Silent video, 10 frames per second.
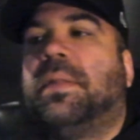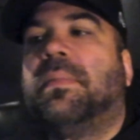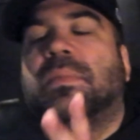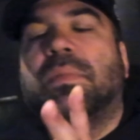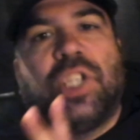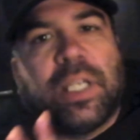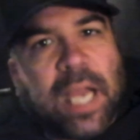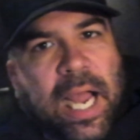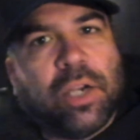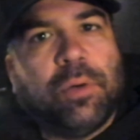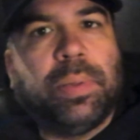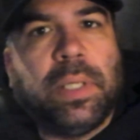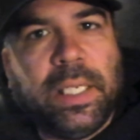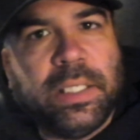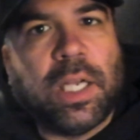Chicago
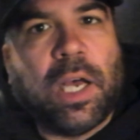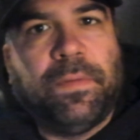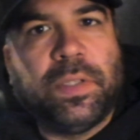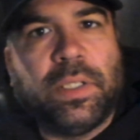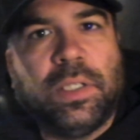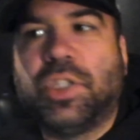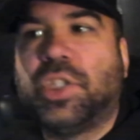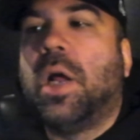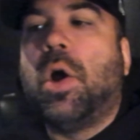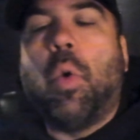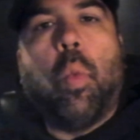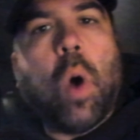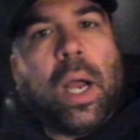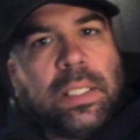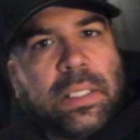police officers
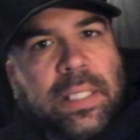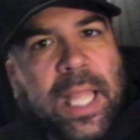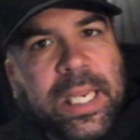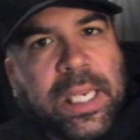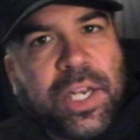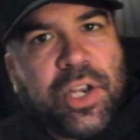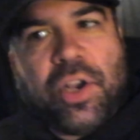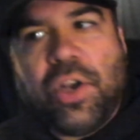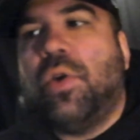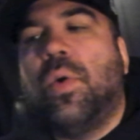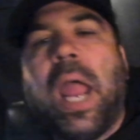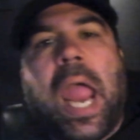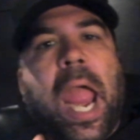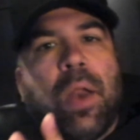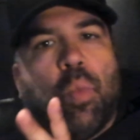what they can do
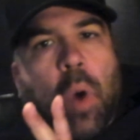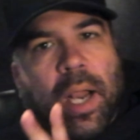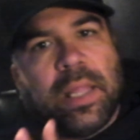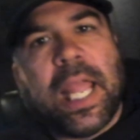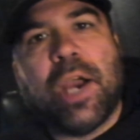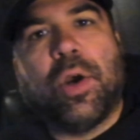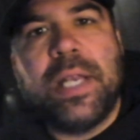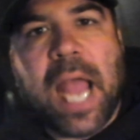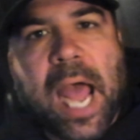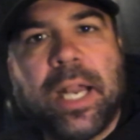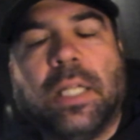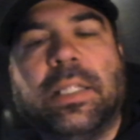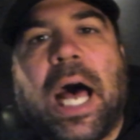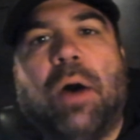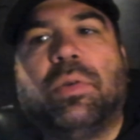and what they are not
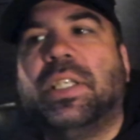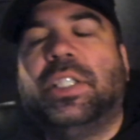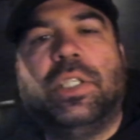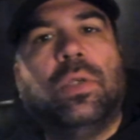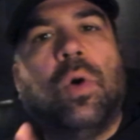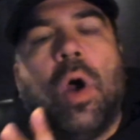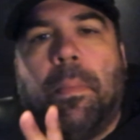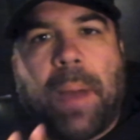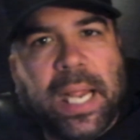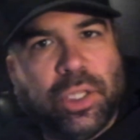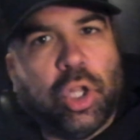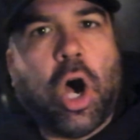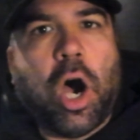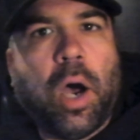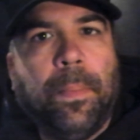allowed to do by
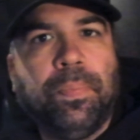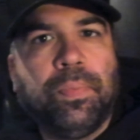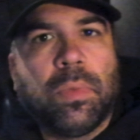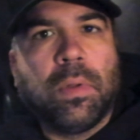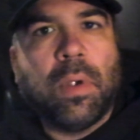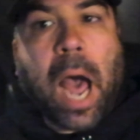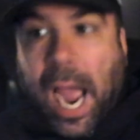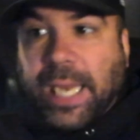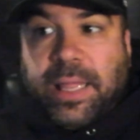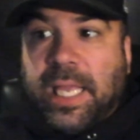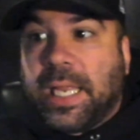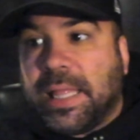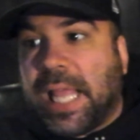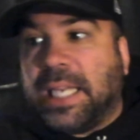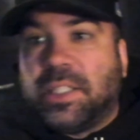law. I think
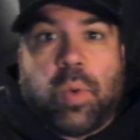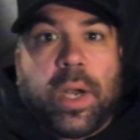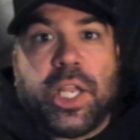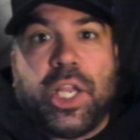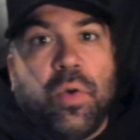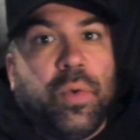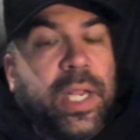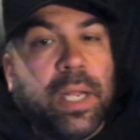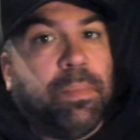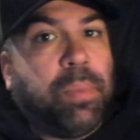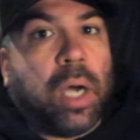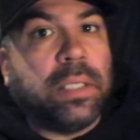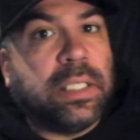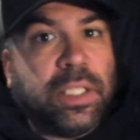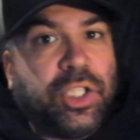that's what union
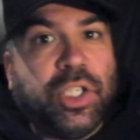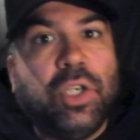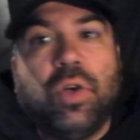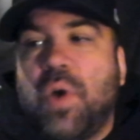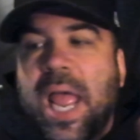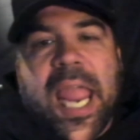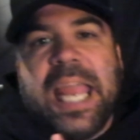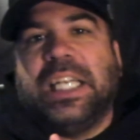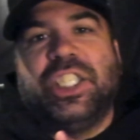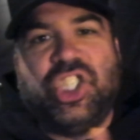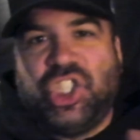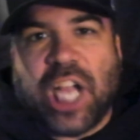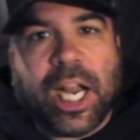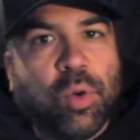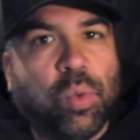bosses do in
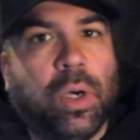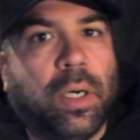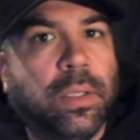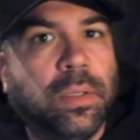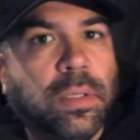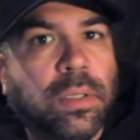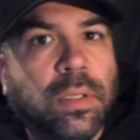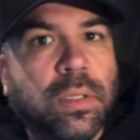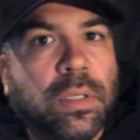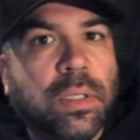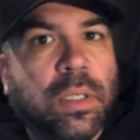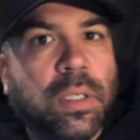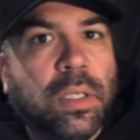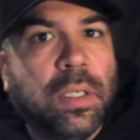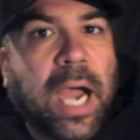general.
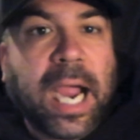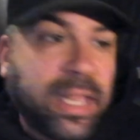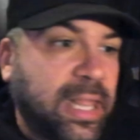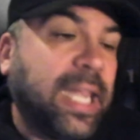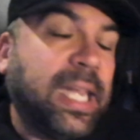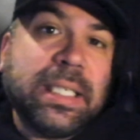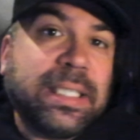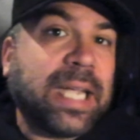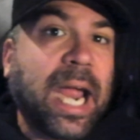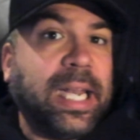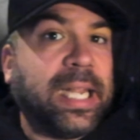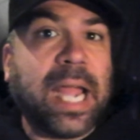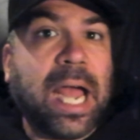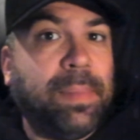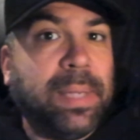I think it's kind of
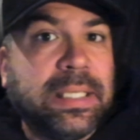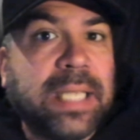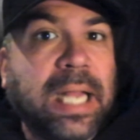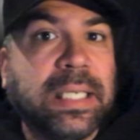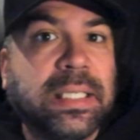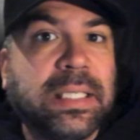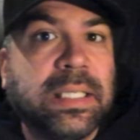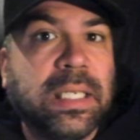common sense.